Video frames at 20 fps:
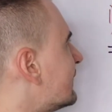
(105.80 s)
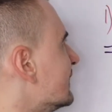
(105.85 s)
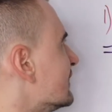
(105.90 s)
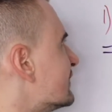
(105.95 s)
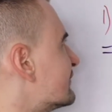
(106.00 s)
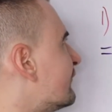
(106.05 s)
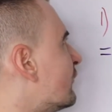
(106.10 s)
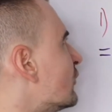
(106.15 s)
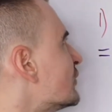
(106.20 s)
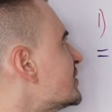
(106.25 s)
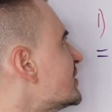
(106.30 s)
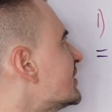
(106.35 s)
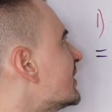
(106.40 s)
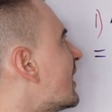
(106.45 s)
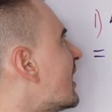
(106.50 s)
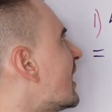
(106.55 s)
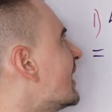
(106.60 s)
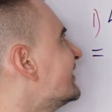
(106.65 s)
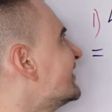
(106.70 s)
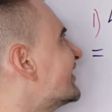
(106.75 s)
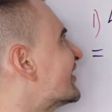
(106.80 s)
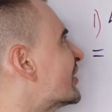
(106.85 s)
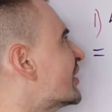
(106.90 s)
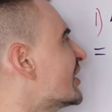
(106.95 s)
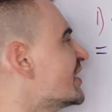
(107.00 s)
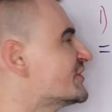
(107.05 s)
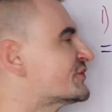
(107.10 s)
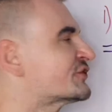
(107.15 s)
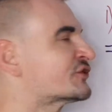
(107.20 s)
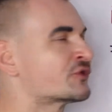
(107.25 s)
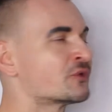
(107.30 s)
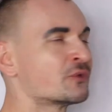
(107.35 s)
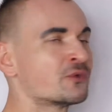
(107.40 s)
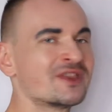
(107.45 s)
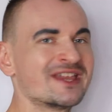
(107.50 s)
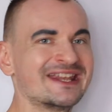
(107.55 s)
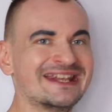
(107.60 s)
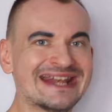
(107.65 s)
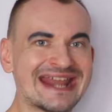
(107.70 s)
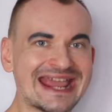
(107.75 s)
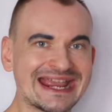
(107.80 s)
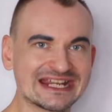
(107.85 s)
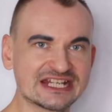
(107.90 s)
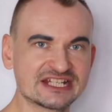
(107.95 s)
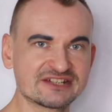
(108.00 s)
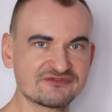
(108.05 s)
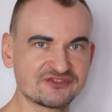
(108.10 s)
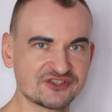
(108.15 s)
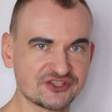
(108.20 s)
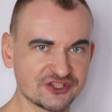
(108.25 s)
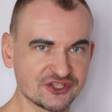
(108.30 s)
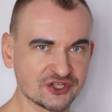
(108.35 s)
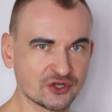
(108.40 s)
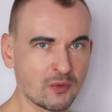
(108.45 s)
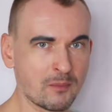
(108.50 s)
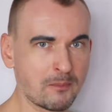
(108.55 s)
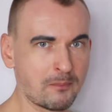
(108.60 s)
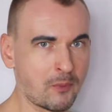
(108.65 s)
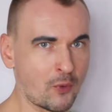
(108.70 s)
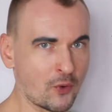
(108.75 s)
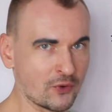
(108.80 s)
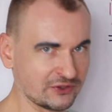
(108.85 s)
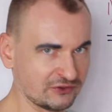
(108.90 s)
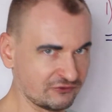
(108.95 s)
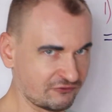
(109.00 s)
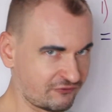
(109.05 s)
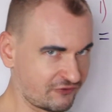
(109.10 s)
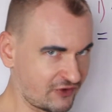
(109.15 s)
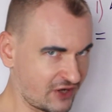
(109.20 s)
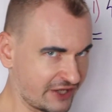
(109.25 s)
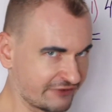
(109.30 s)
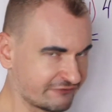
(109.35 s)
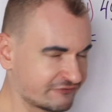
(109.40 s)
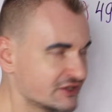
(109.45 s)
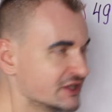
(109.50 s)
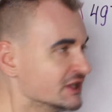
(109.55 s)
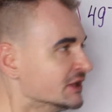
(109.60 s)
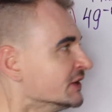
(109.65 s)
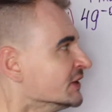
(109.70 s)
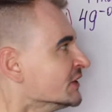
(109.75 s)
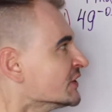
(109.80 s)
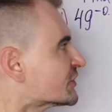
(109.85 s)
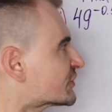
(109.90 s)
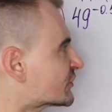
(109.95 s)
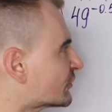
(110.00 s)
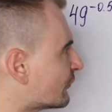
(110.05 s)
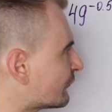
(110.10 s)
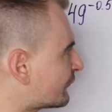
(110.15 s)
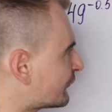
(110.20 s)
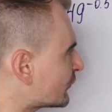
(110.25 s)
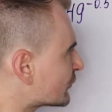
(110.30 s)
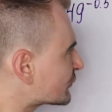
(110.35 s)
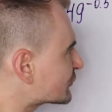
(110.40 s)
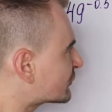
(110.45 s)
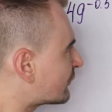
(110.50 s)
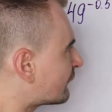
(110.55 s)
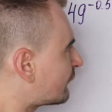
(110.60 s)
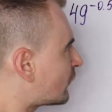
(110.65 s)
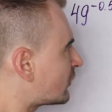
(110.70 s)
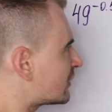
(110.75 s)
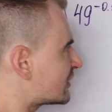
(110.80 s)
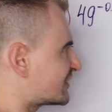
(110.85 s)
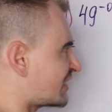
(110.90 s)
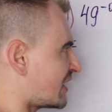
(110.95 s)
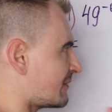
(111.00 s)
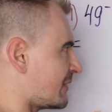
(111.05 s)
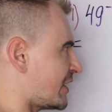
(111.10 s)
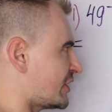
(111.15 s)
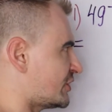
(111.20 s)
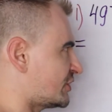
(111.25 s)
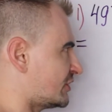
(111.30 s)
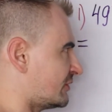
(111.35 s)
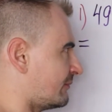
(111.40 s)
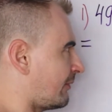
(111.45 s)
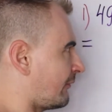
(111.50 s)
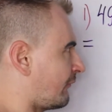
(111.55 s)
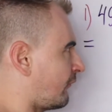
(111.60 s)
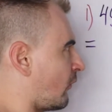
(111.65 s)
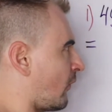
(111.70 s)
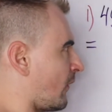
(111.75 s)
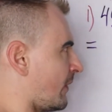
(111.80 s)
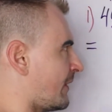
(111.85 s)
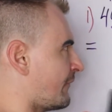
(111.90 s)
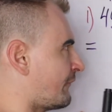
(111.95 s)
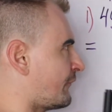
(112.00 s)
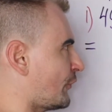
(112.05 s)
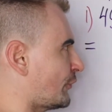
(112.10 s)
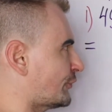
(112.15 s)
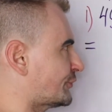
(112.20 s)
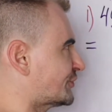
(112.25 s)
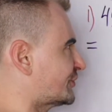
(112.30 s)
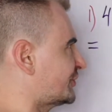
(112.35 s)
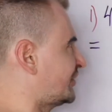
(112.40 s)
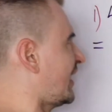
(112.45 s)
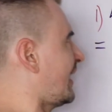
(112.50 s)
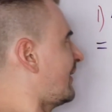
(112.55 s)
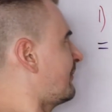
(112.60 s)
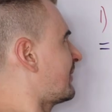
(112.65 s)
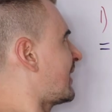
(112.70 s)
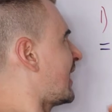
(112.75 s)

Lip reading: this, 49 raised to the negative 0.5. So first of all, as I mentioned before, the first step,